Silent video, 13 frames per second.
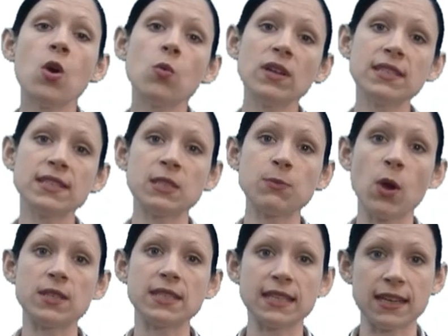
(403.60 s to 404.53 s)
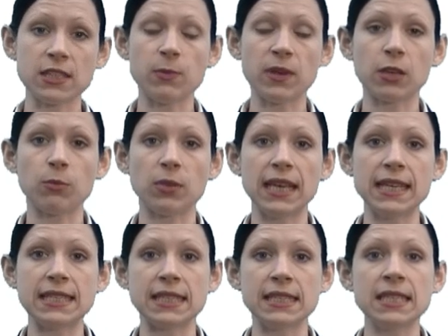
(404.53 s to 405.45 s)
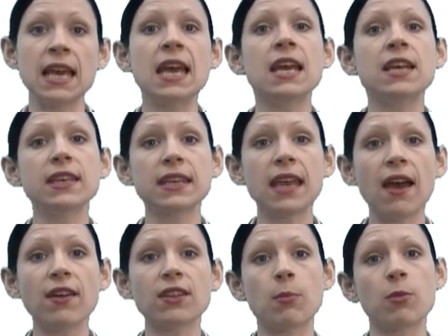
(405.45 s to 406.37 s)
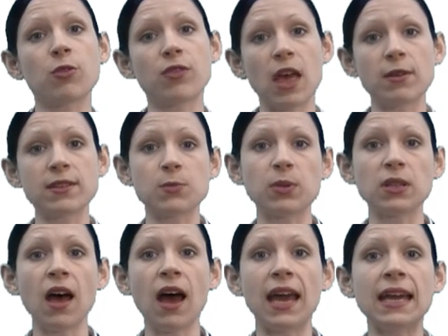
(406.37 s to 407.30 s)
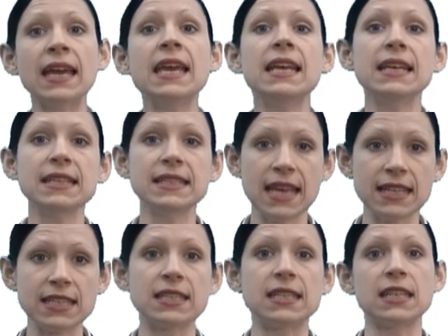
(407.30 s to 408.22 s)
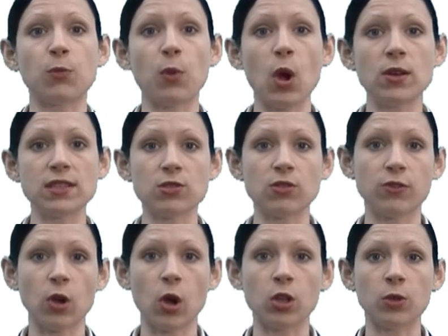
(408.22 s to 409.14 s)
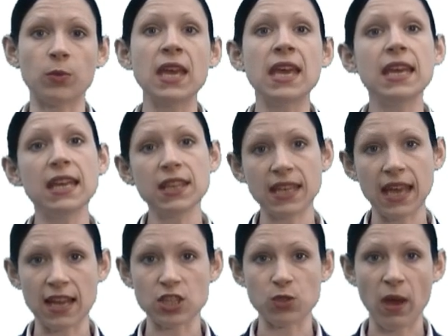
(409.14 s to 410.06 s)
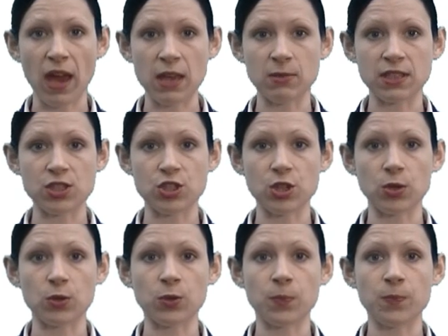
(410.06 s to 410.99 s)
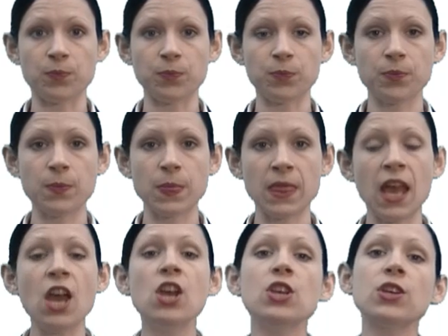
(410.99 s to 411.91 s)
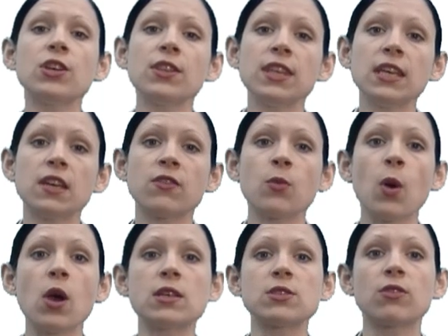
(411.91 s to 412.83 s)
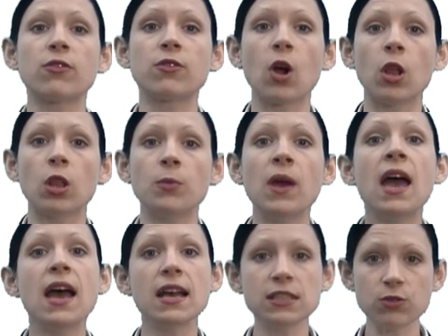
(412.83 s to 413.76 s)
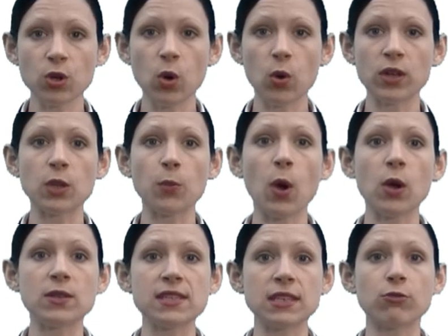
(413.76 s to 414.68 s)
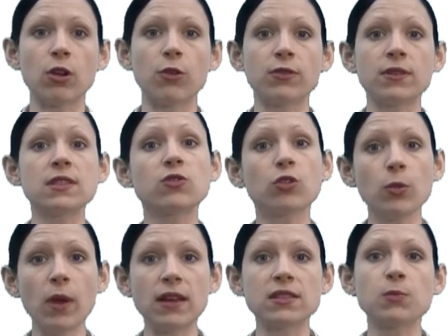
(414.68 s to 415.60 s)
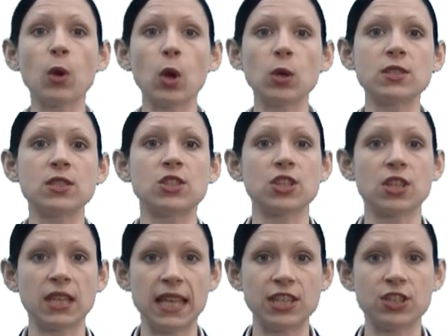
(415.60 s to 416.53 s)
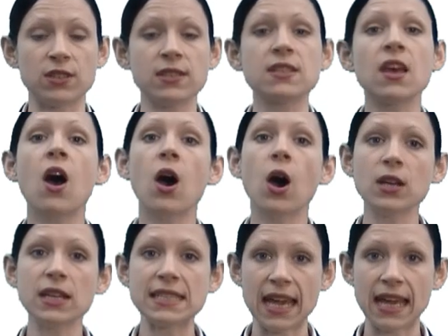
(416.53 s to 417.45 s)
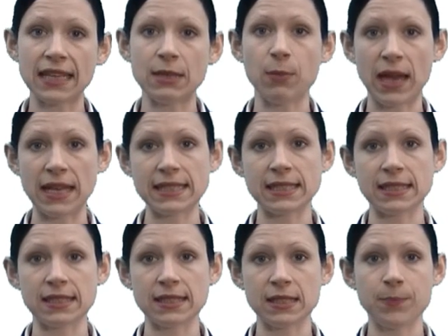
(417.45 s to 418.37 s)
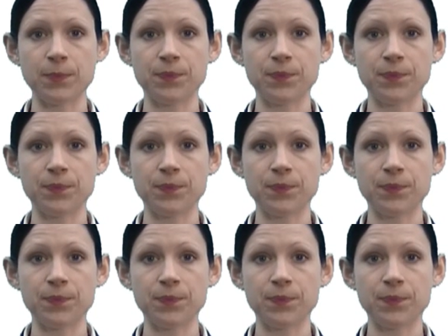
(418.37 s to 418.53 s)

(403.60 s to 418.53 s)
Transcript: Once this posting has been completed, the account number for that supplier is entered in the post-ref column in the cash payments journal. You can think of the post-ref column as recording the posting reference for amounts posted to the ledgers on a daily basis.